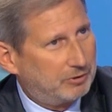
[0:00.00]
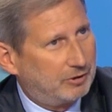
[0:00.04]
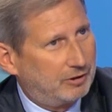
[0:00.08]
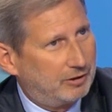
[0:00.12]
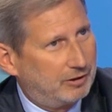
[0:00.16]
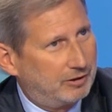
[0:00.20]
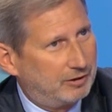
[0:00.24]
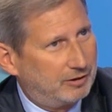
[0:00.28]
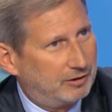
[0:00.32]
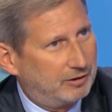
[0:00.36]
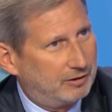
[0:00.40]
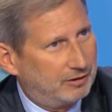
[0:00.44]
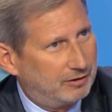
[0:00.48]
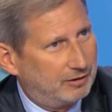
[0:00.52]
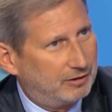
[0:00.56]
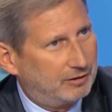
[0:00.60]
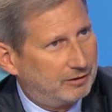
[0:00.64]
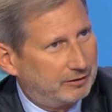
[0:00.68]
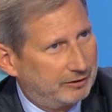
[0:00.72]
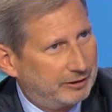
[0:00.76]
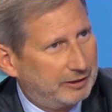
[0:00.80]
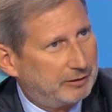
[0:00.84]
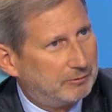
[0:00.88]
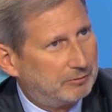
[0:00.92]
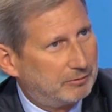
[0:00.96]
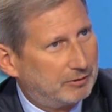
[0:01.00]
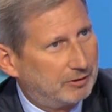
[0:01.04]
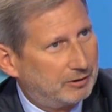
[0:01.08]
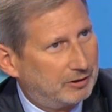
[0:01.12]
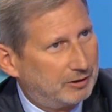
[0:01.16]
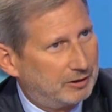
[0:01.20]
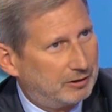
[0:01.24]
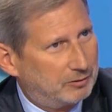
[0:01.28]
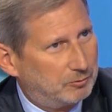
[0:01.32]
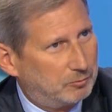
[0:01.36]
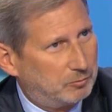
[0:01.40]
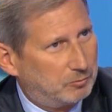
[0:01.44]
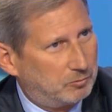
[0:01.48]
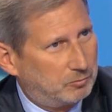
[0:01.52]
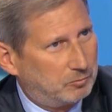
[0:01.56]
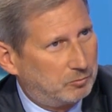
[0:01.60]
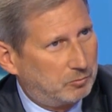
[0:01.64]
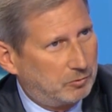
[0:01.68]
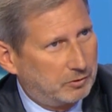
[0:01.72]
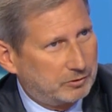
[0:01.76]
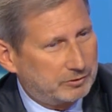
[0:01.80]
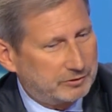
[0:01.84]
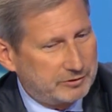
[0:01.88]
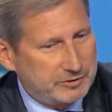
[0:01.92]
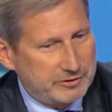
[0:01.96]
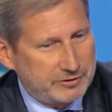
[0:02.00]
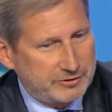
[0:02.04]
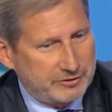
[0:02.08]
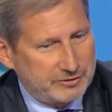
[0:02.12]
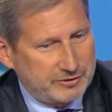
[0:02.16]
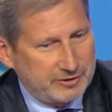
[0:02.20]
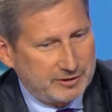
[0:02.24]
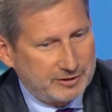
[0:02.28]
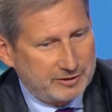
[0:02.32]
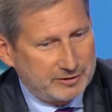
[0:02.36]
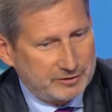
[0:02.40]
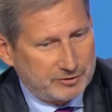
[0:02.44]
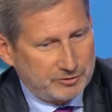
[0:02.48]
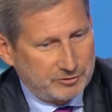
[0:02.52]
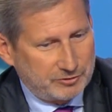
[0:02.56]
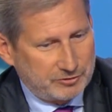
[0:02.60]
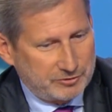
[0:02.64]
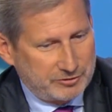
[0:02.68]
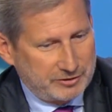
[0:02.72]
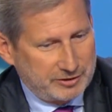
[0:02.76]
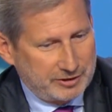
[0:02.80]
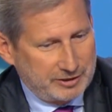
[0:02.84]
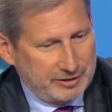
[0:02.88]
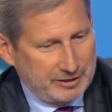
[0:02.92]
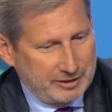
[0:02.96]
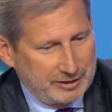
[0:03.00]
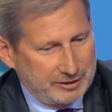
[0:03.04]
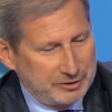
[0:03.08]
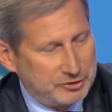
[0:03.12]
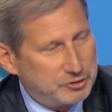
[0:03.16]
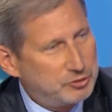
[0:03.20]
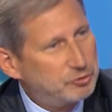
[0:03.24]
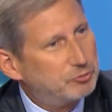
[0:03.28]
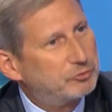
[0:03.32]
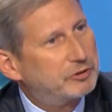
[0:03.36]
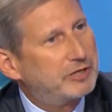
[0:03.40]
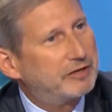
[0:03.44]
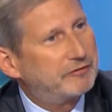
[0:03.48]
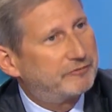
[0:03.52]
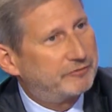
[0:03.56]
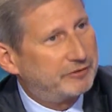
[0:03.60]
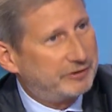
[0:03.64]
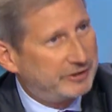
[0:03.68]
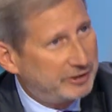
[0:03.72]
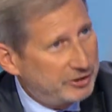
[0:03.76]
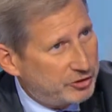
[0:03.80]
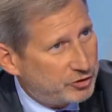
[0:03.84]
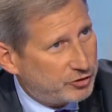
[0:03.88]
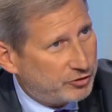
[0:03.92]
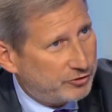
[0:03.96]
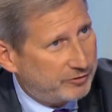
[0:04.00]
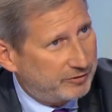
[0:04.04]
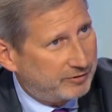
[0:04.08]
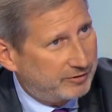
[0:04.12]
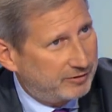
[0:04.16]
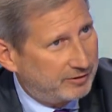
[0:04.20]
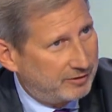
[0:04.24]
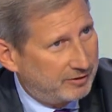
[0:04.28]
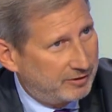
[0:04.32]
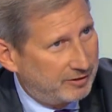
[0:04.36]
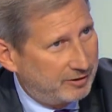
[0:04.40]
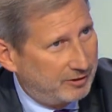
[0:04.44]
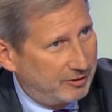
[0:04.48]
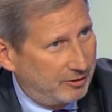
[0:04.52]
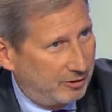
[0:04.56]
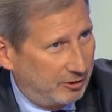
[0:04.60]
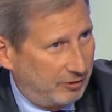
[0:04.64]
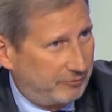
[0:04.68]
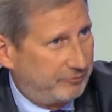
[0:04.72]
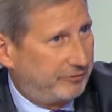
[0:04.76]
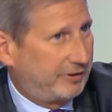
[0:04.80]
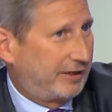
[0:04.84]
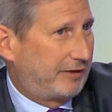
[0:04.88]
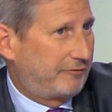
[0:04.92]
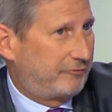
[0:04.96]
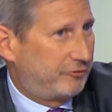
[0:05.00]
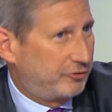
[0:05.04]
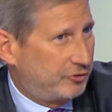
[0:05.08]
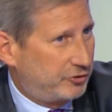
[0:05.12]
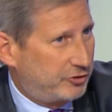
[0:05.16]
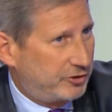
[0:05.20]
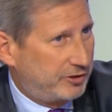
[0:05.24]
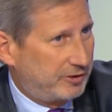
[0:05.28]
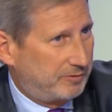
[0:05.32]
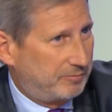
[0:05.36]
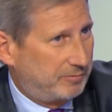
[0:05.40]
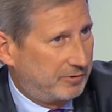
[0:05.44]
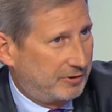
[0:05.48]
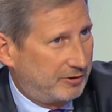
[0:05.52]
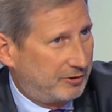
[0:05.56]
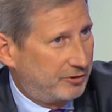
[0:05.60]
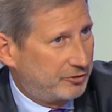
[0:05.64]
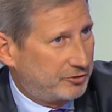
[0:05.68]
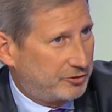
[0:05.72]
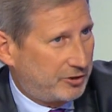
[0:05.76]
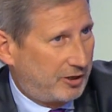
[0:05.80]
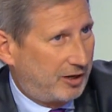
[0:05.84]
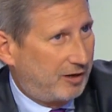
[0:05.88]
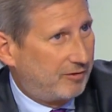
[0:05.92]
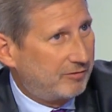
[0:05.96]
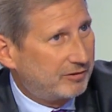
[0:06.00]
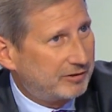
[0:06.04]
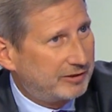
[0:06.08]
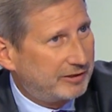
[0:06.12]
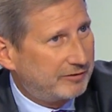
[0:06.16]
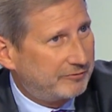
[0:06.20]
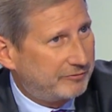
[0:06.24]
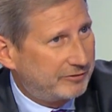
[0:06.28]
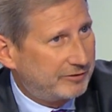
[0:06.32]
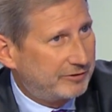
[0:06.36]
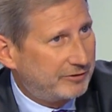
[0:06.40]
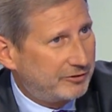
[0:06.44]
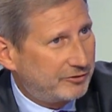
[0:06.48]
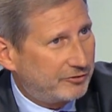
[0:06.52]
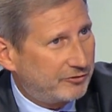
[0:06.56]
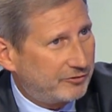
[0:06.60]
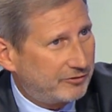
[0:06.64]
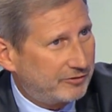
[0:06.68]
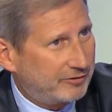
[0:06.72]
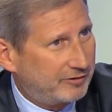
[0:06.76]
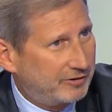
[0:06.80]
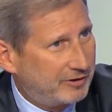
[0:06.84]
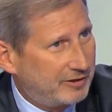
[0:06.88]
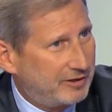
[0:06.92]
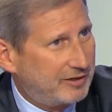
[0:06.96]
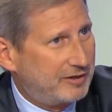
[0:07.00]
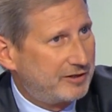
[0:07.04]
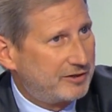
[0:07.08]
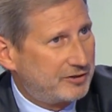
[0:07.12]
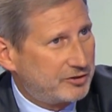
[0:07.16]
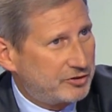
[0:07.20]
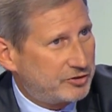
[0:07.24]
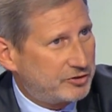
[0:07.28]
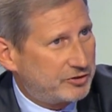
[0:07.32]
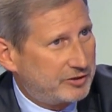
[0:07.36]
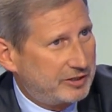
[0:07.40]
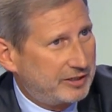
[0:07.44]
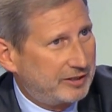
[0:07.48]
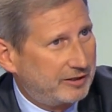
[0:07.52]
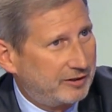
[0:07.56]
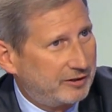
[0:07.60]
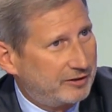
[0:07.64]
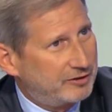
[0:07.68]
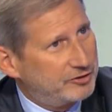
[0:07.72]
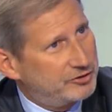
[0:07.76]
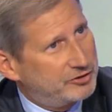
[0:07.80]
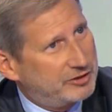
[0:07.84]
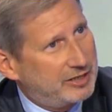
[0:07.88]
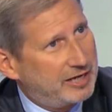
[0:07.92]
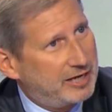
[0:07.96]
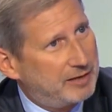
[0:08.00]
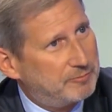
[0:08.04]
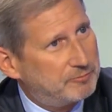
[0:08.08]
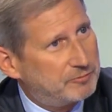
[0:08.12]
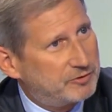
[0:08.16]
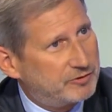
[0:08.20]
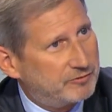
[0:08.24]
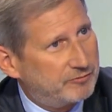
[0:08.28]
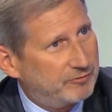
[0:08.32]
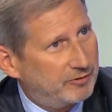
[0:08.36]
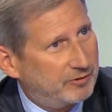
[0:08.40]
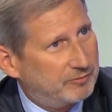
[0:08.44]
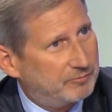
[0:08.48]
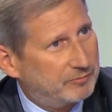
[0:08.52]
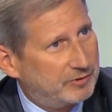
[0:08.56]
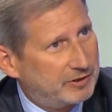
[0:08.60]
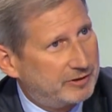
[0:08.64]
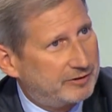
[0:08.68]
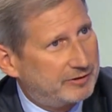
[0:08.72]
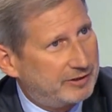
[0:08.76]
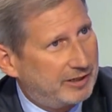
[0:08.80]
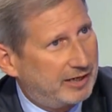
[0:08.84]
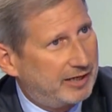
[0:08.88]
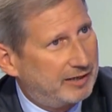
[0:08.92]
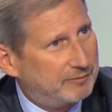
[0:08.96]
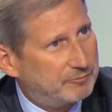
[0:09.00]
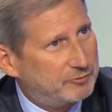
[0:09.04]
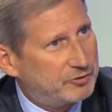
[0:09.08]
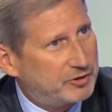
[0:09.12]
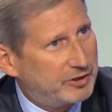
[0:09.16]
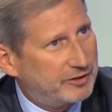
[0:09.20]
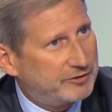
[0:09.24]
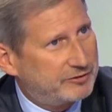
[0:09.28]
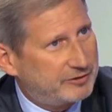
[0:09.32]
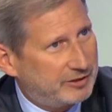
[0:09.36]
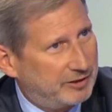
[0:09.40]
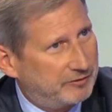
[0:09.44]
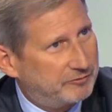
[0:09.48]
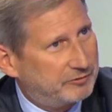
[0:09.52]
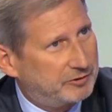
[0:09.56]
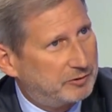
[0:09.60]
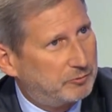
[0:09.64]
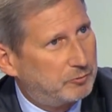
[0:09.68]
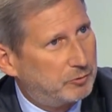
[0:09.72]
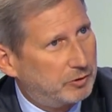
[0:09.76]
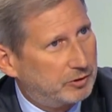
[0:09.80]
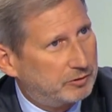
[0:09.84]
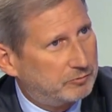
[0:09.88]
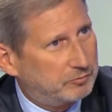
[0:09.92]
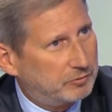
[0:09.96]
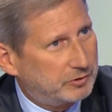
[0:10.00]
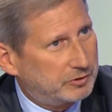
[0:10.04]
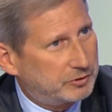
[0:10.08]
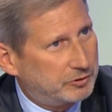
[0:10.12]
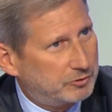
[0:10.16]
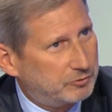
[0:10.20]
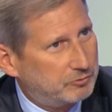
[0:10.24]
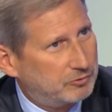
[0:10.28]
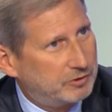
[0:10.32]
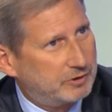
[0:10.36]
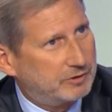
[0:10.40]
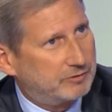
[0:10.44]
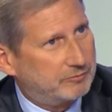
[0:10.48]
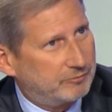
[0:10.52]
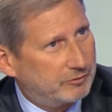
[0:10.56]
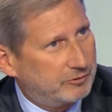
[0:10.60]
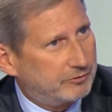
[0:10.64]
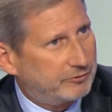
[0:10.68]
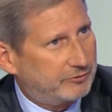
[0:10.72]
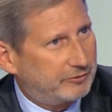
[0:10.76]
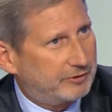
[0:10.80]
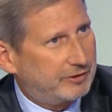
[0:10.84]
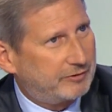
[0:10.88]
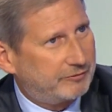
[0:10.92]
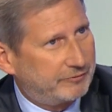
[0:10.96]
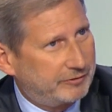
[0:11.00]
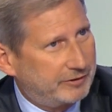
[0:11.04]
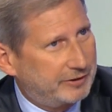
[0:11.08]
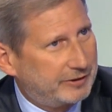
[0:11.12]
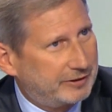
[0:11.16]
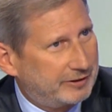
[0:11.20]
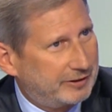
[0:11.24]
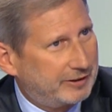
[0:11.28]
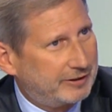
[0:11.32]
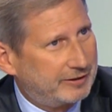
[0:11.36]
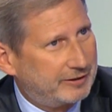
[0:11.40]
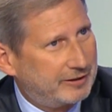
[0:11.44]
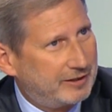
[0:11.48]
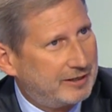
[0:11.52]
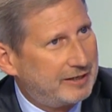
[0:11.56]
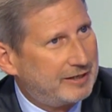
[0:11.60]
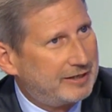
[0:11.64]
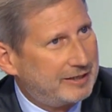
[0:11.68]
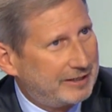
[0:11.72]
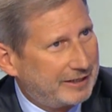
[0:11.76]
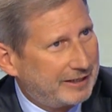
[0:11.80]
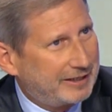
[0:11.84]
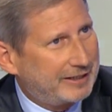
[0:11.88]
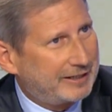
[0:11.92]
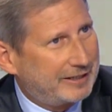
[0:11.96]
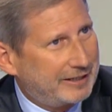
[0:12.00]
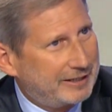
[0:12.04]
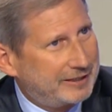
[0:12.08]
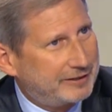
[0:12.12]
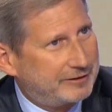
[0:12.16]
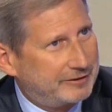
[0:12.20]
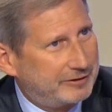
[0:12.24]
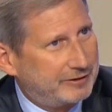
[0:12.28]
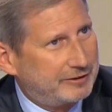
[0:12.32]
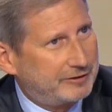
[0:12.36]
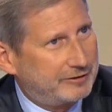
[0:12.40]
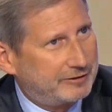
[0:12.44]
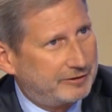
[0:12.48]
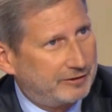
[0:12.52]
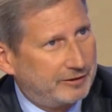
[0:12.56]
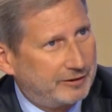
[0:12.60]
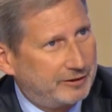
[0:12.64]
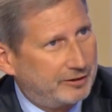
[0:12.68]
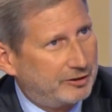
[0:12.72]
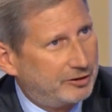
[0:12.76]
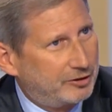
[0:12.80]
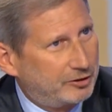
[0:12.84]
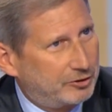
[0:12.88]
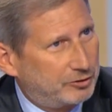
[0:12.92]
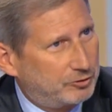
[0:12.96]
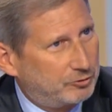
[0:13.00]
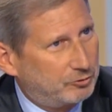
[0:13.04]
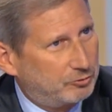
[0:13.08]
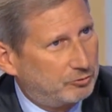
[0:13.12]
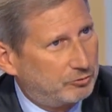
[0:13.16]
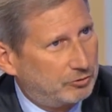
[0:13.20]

uh, level. Uh, what is uh, so to say a new definition of refugee? Because our definition still stems from the time just after World War II and was definitely related to